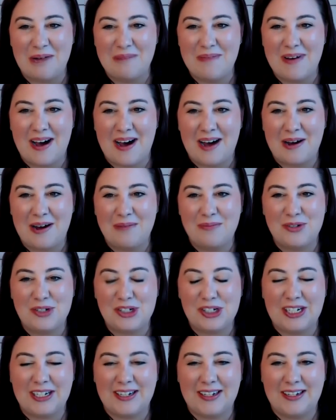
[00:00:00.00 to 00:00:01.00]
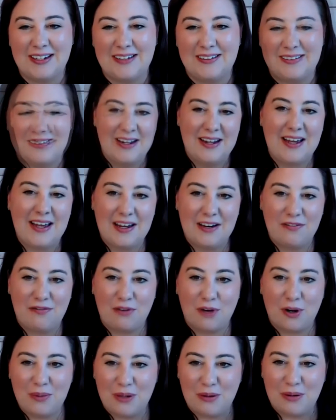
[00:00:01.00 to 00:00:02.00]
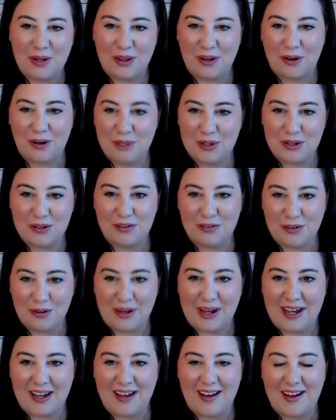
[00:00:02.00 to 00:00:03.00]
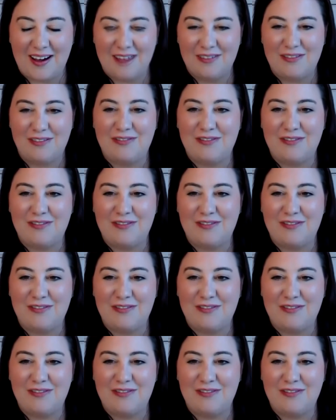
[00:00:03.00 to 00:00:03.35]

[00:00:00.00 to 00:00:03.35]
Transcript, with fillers: Um, she can inform you with her beautiful way of,